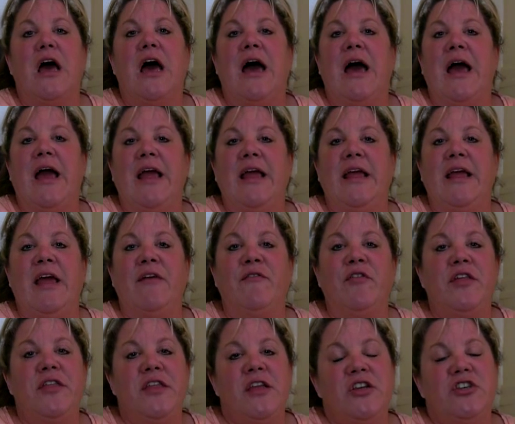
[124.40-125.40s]

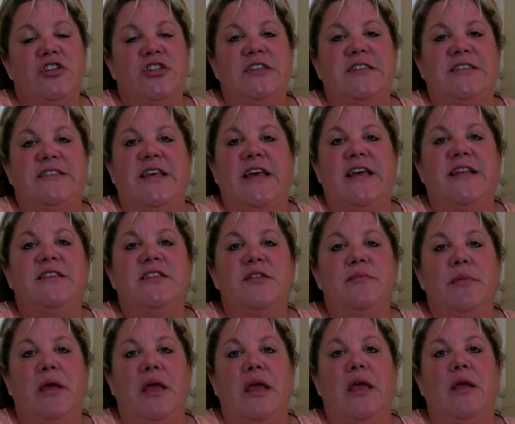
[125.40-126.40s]
Everything she said to
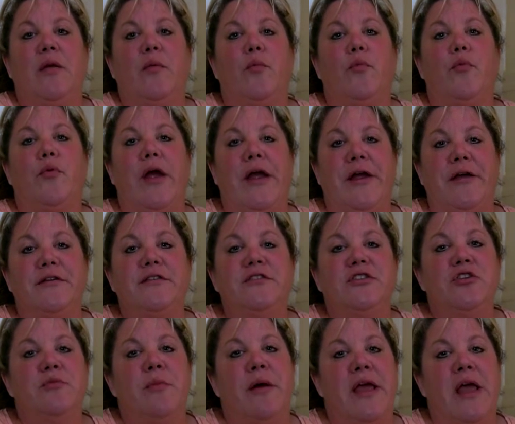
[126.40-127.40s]
me prior
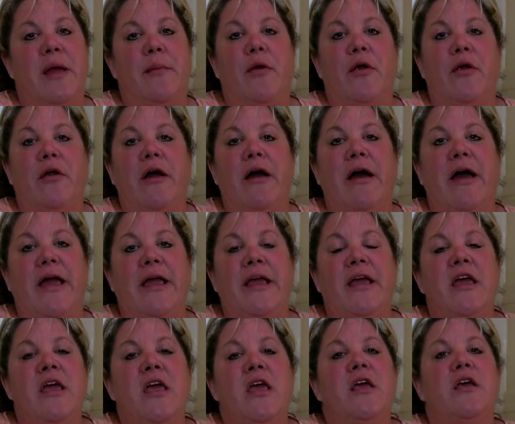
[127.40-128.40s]
to my
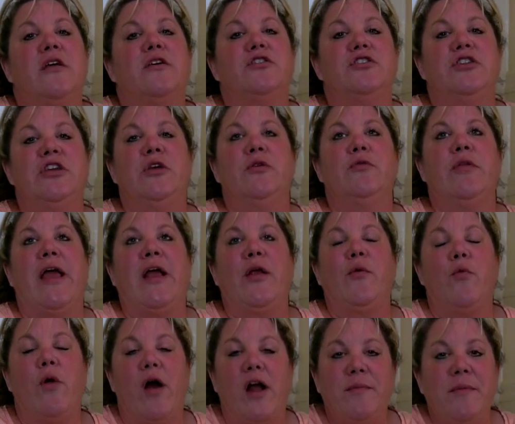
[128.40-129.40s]
MRI, she
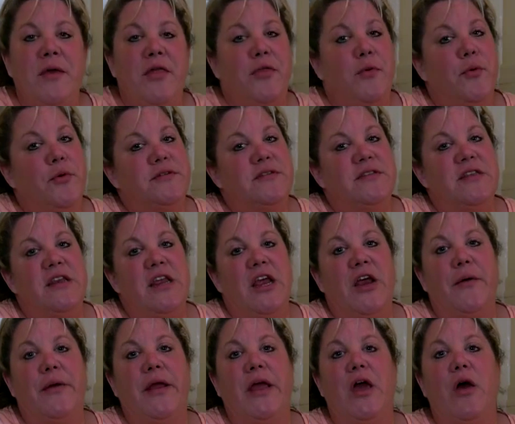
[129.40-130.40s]
walked me through a
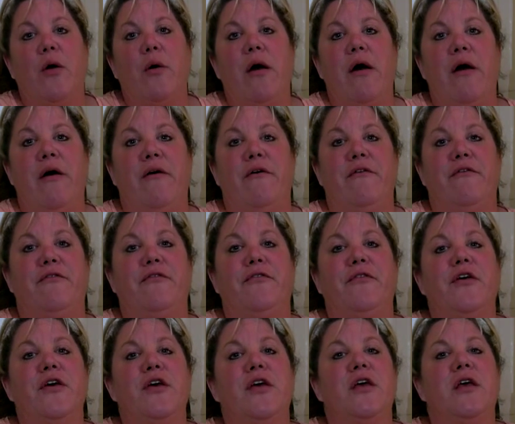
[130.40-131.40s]
scenario of
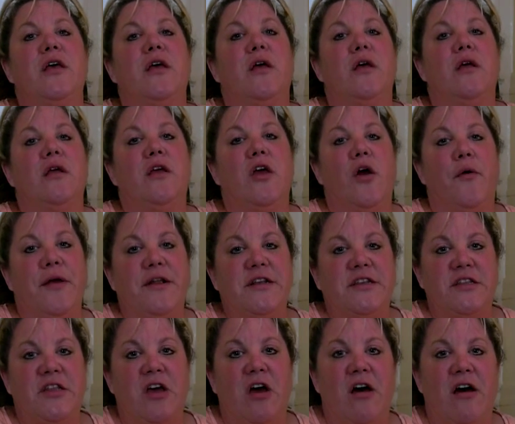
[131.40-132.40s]
going
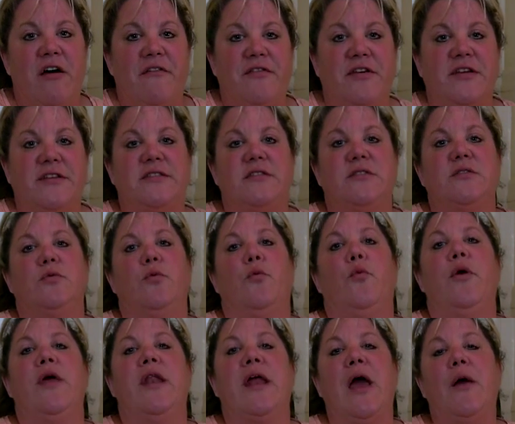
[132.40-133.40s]
to the office.
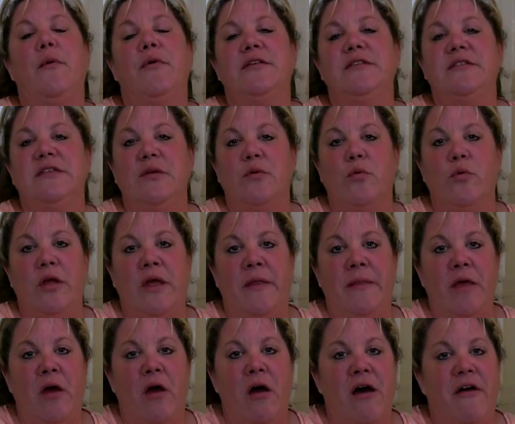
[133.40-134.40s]
When I was in
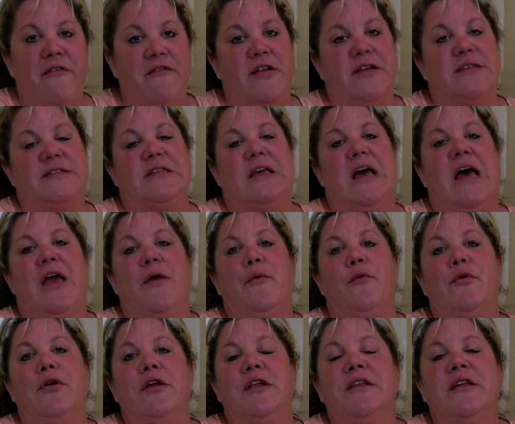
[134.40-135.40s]
the office, I
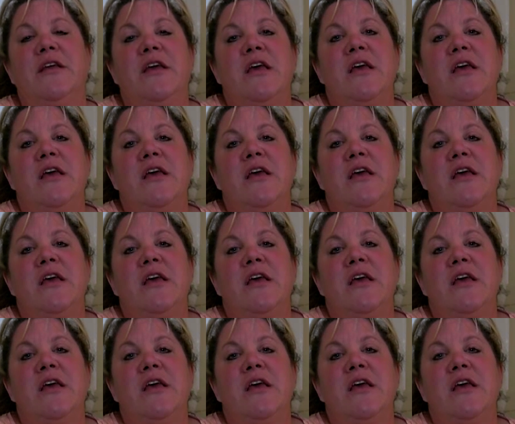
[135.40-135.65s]
would